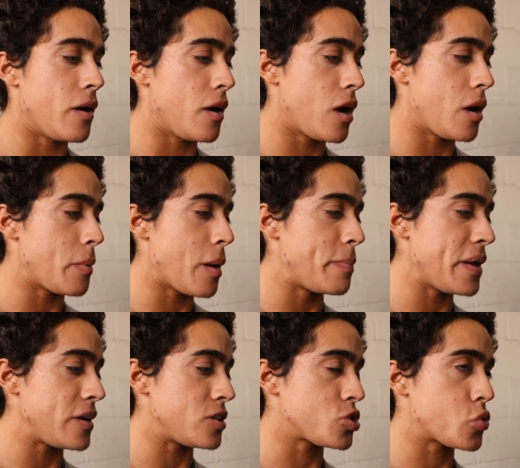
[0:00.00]
a
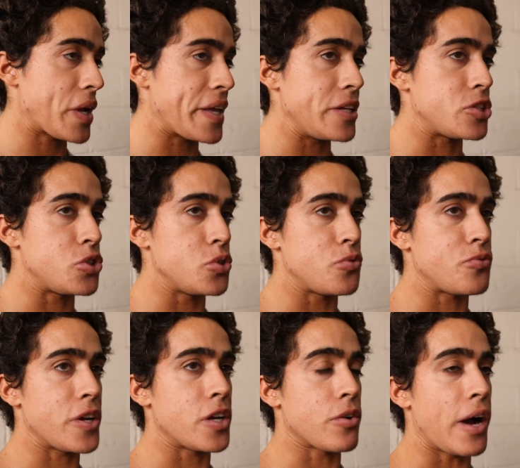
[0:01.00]
bit tricky to
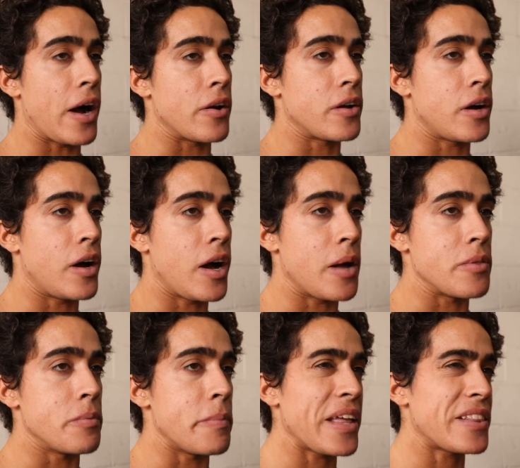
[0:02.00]
figure
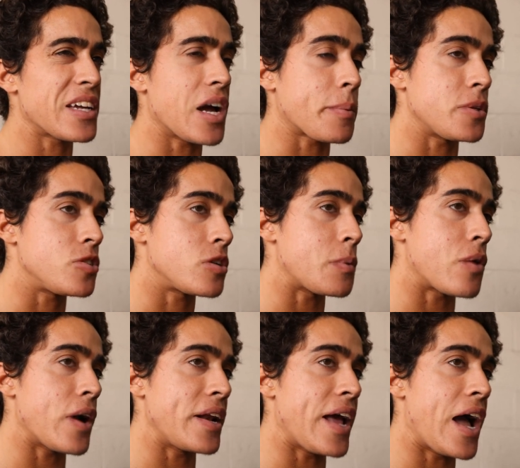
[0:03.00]
out. The main thing I'm concerned
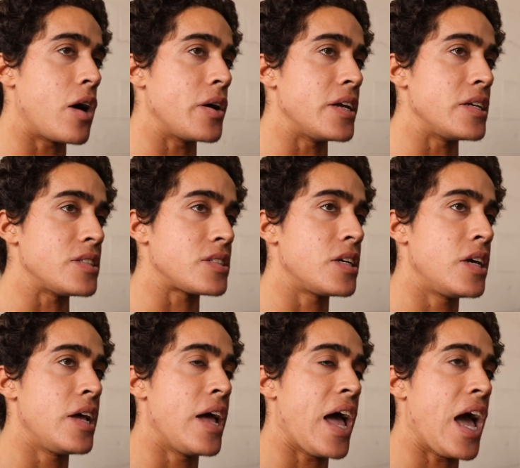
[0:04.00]
about right now is
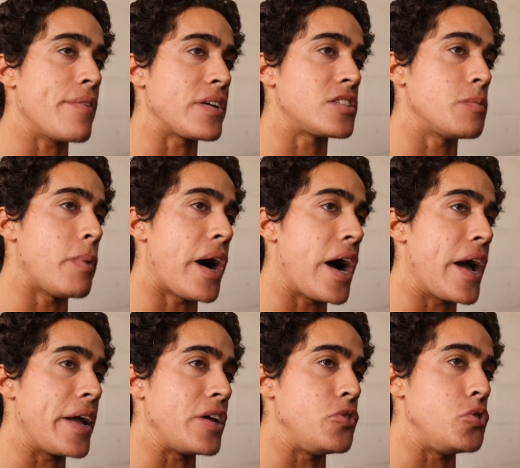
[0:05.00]
having to
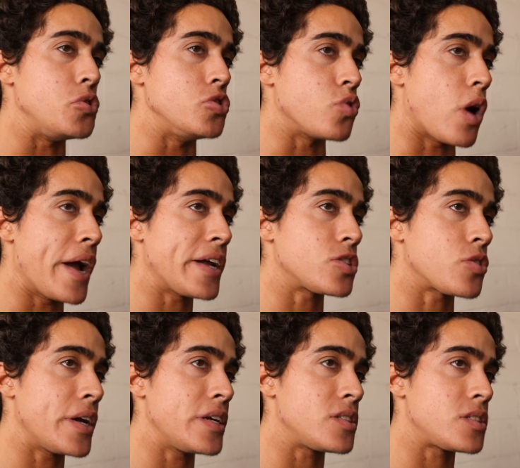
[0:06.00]
buy new drying
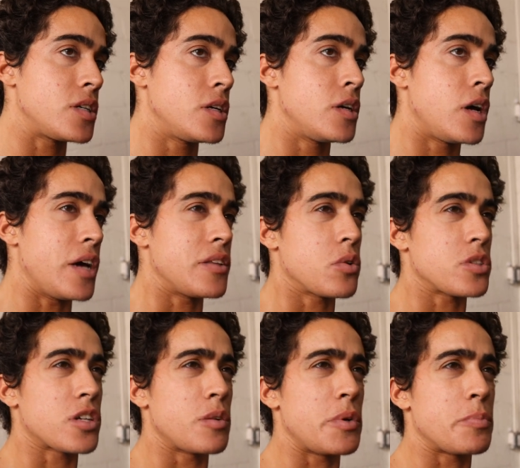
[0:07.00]
trays. I think
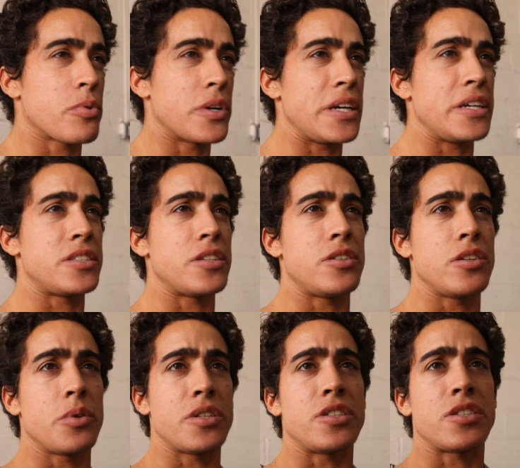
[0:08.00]
what's going to be pretty easy to
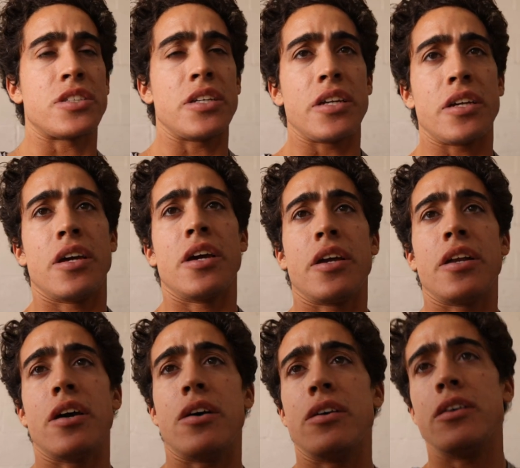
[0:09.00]
do is just see,
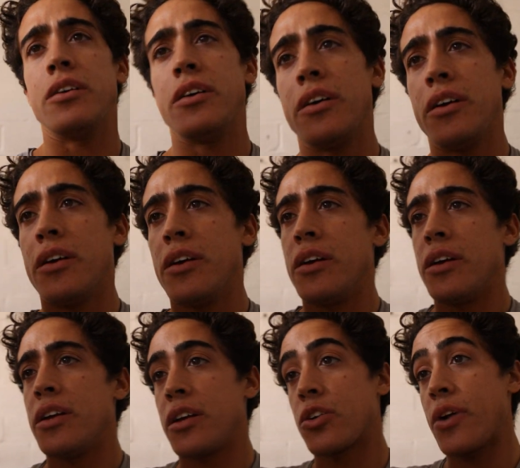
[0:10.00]
you know,
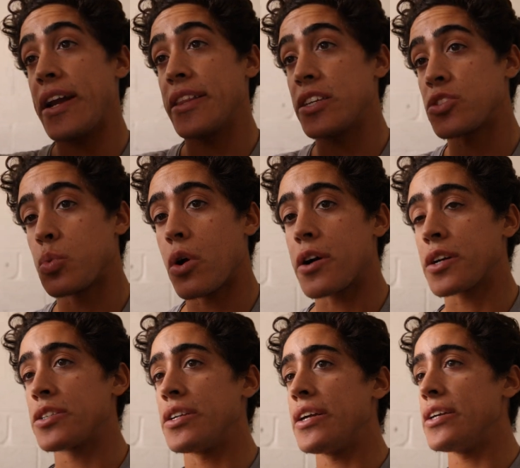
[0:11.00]
granted this
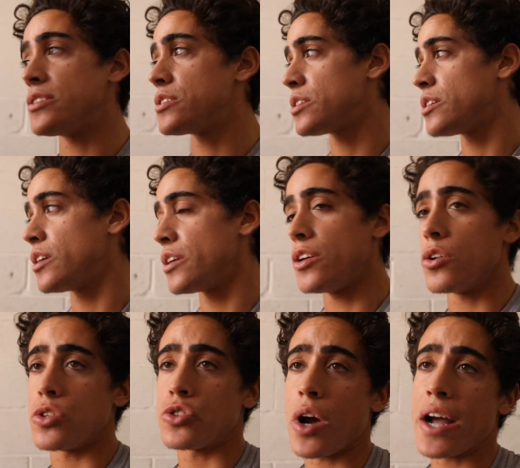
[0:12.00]
works, is, you
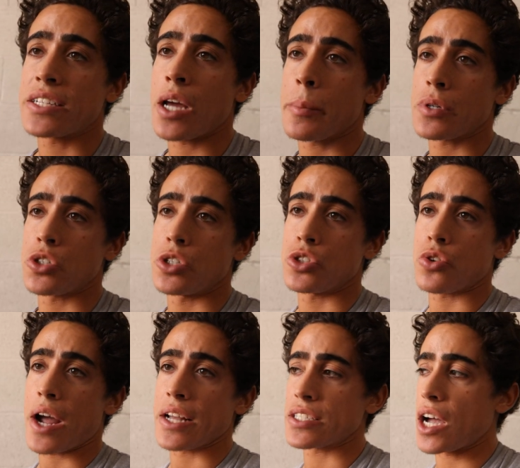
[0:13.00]
know, the drying temperature and
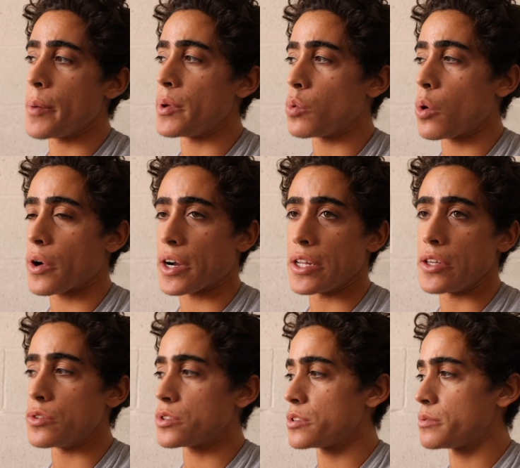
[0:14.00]
drying time and what we're going
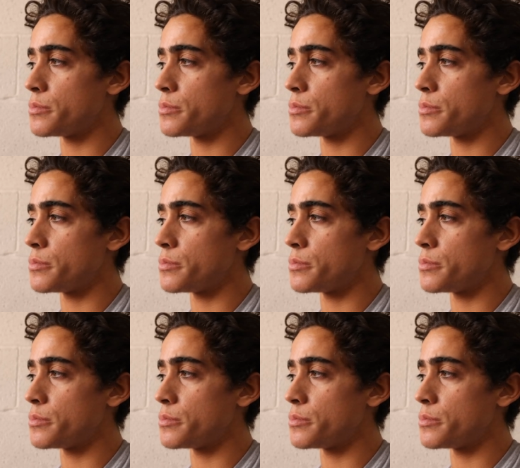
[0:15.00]
to use.